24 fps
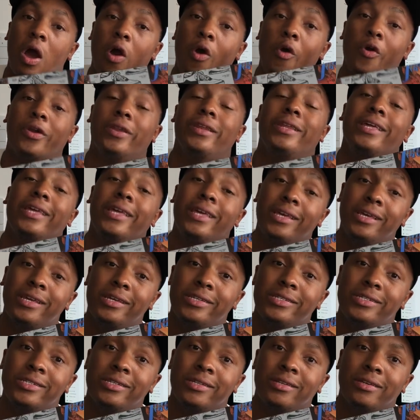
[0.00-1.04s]
on
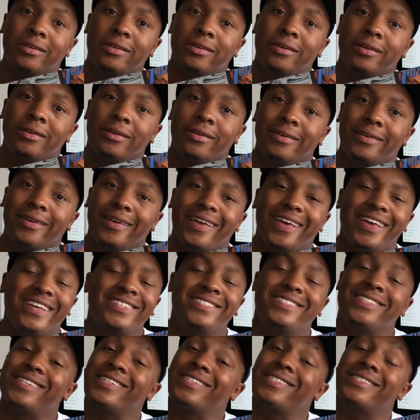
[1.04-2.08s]
these
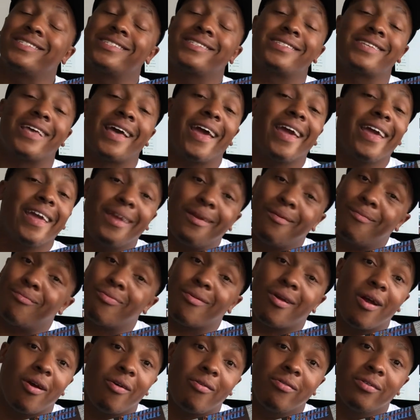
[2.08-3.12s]
is the same,
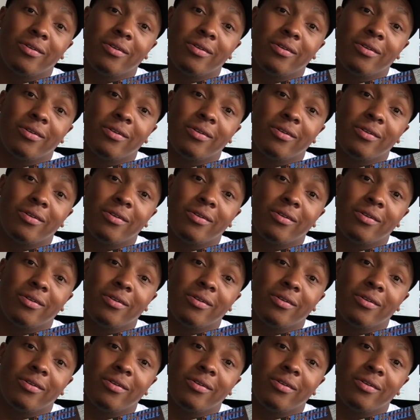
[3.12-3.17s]
bro.